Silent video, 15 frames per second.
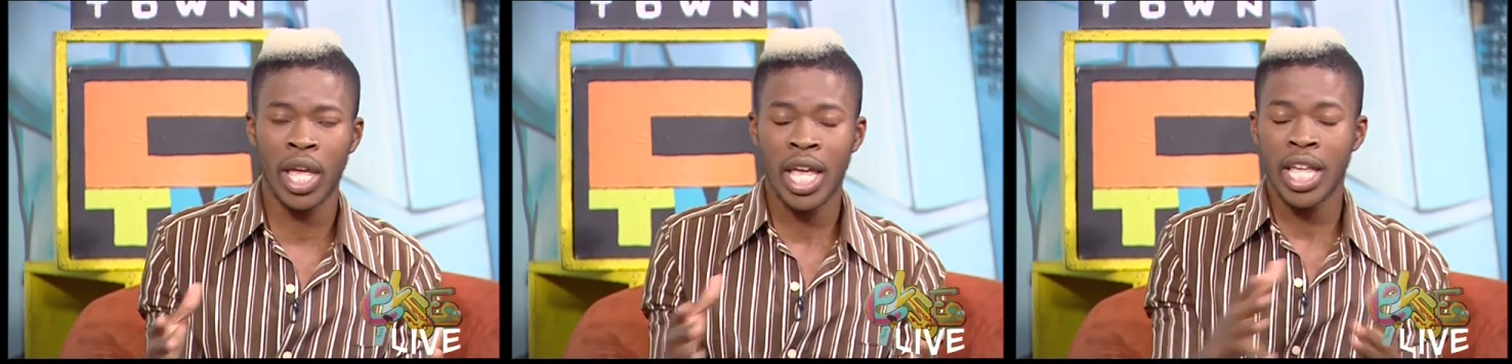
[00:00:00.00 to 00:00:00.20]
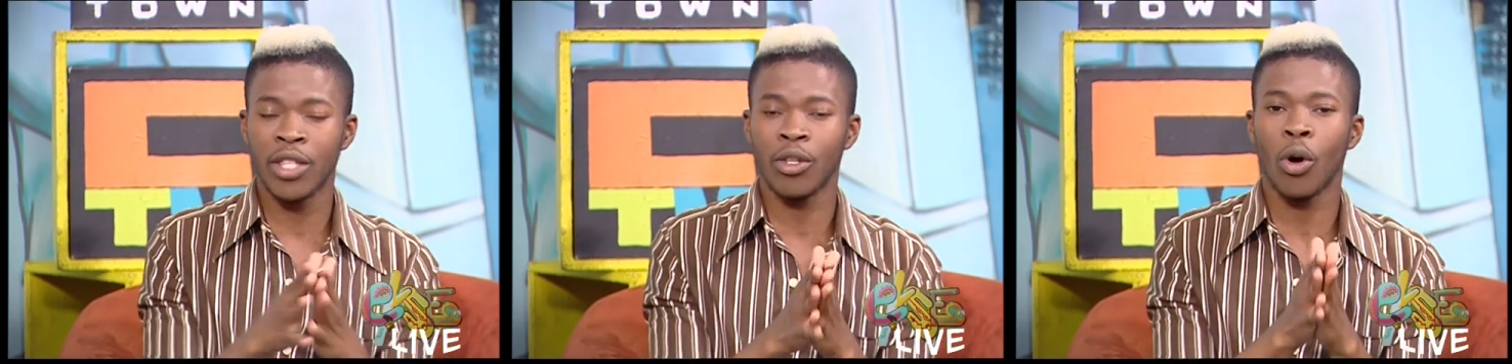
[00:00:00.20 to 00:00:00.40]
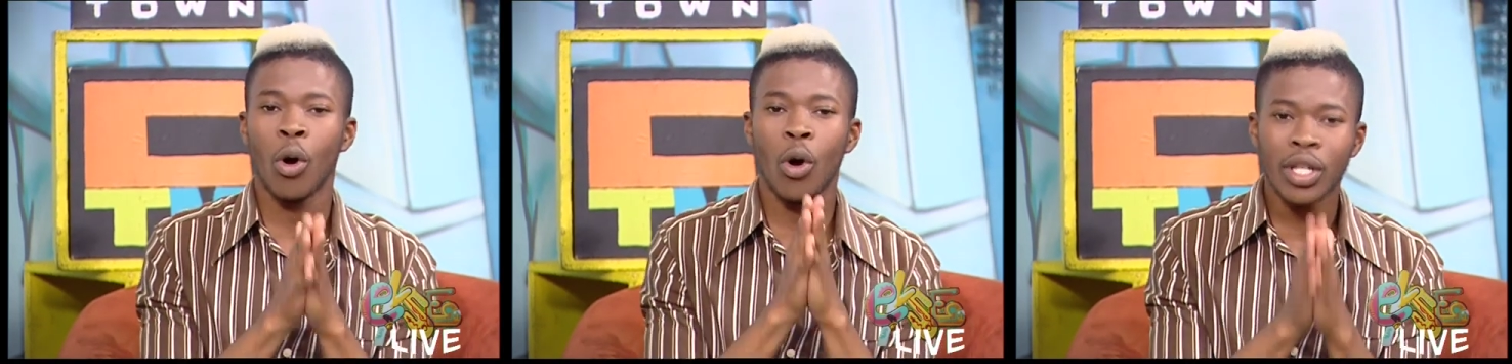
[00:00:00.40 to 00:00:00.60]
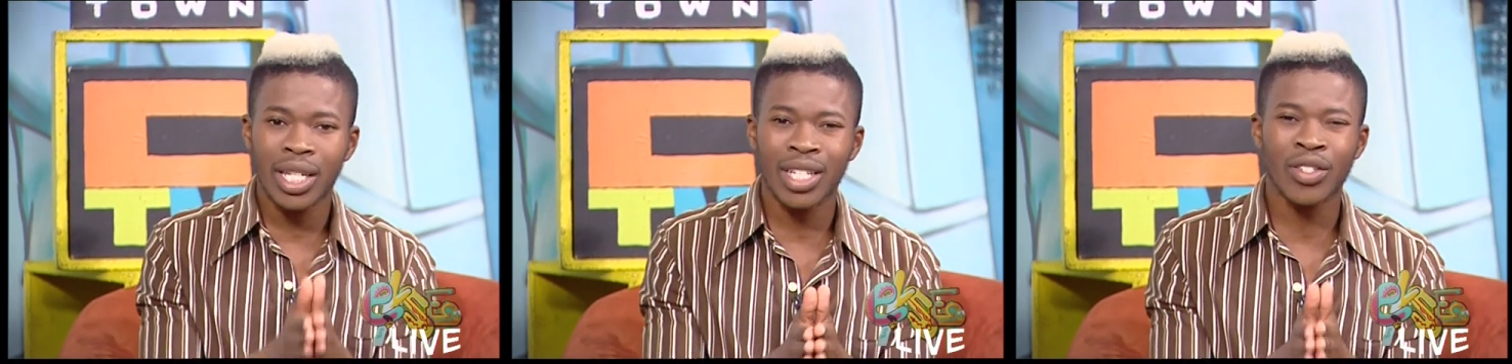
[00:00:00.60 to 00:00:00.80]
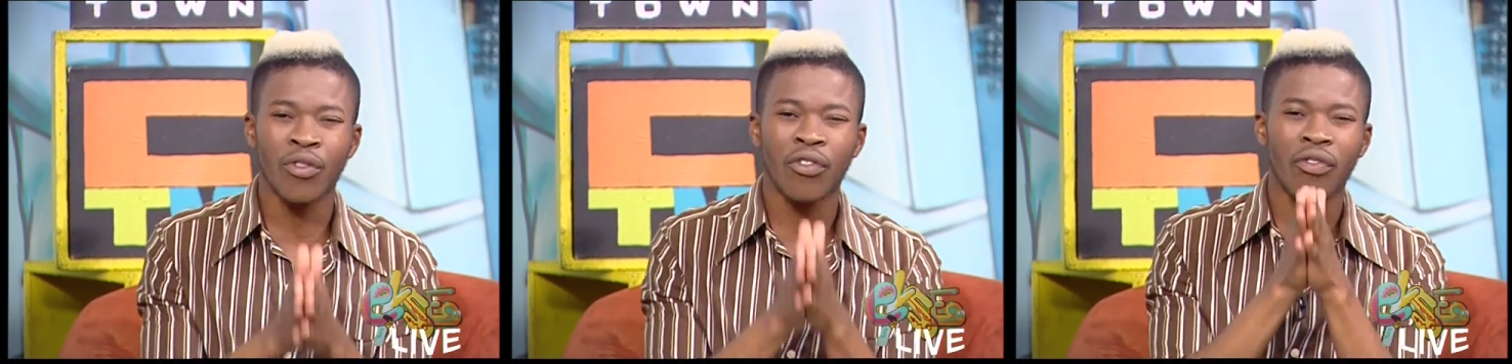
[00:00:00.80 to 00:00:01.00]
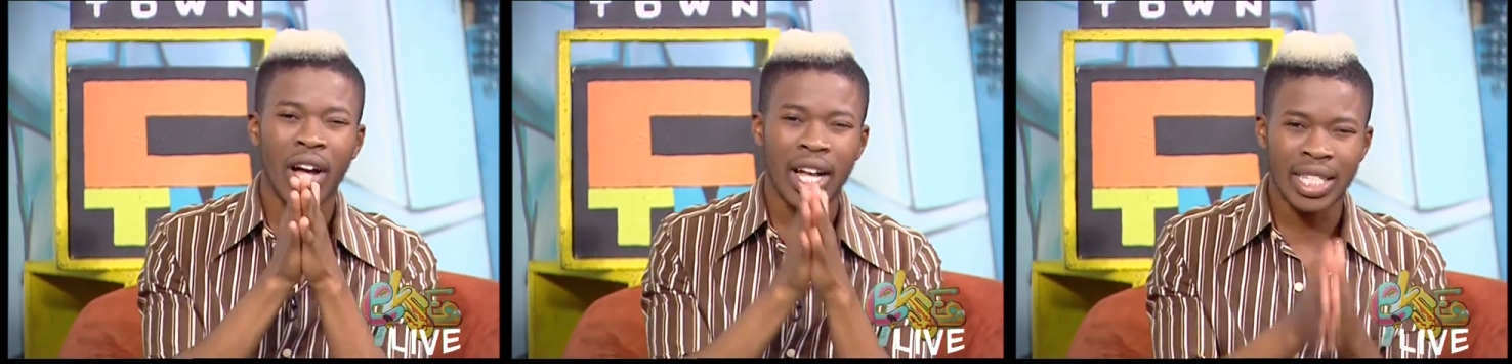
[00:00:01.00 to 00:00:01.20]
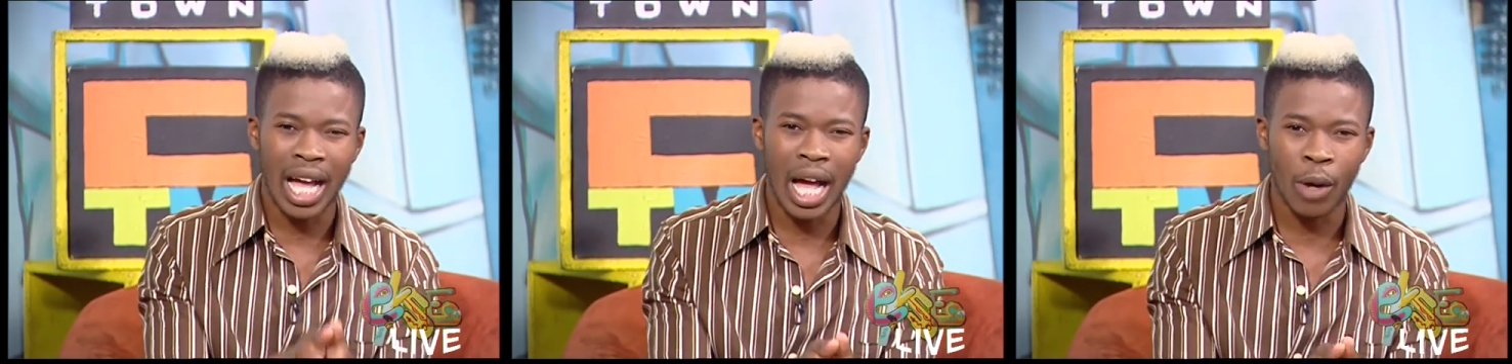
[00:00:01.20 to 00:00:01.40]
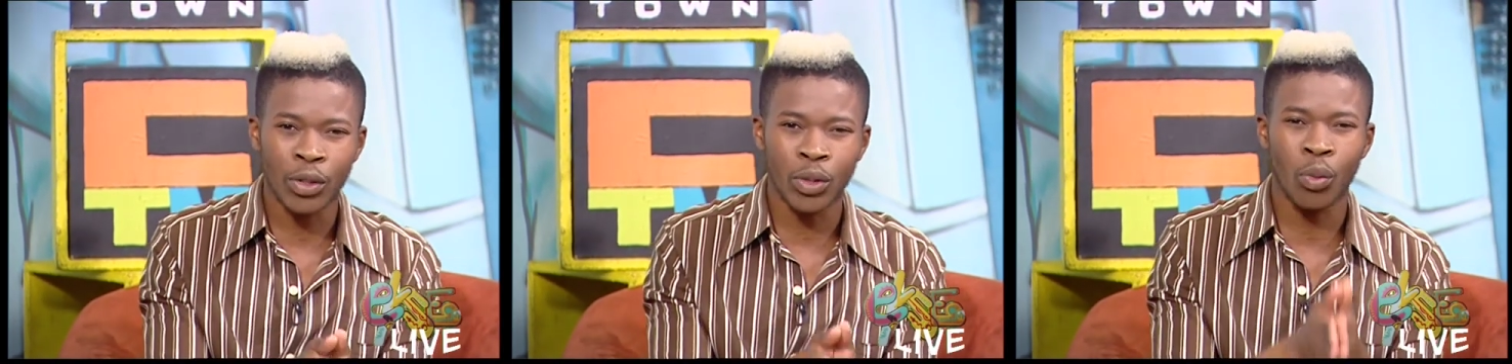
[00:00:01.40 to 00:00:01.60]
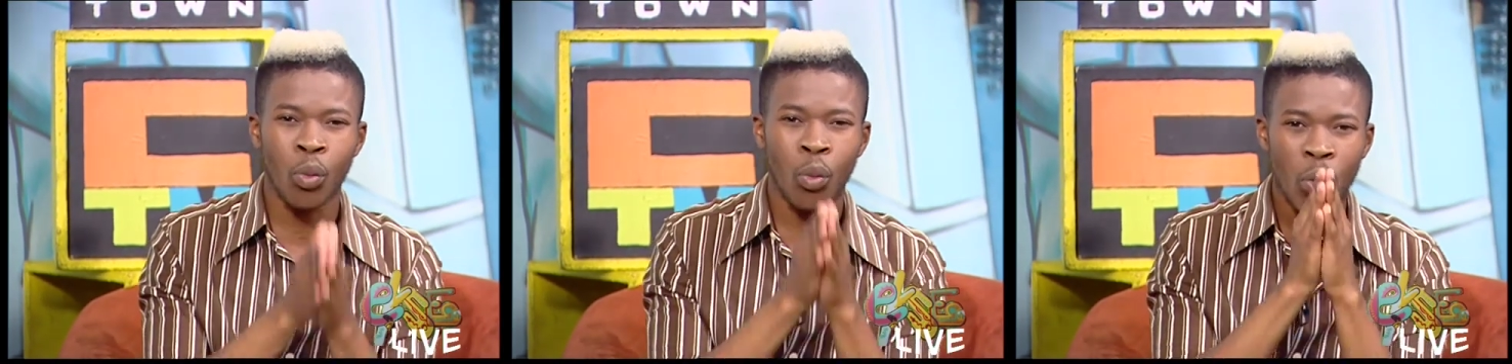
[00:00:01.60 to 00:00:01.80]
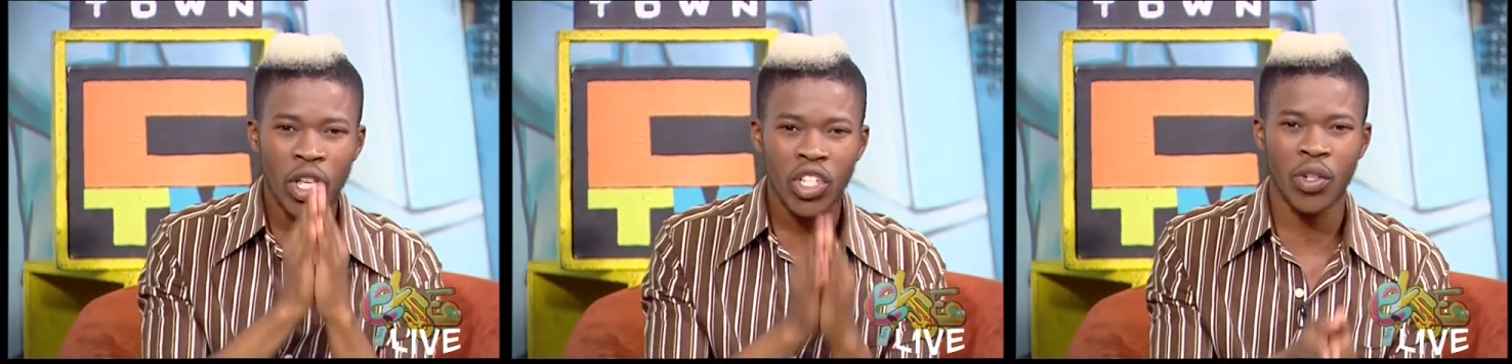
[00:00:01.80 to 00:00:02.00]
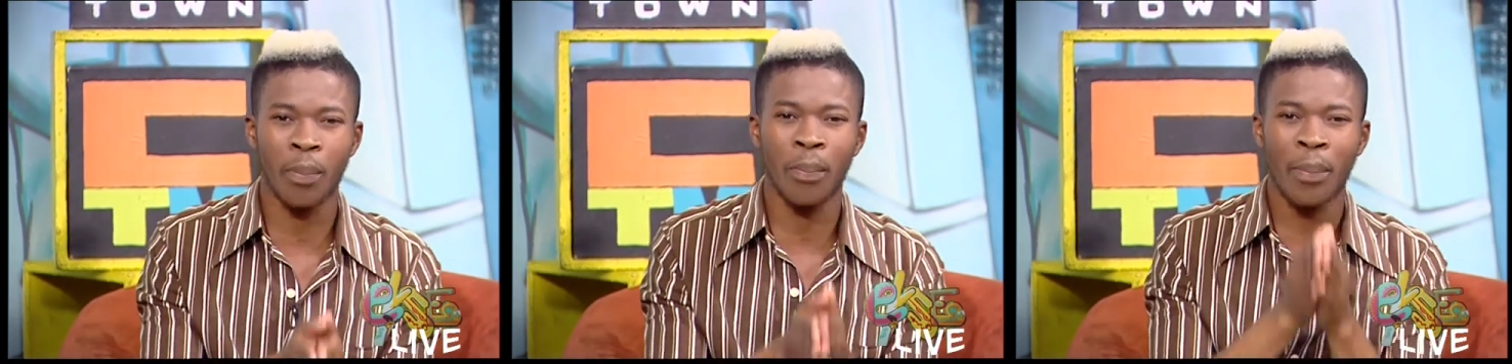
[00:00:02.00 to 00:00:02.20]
in order to find out which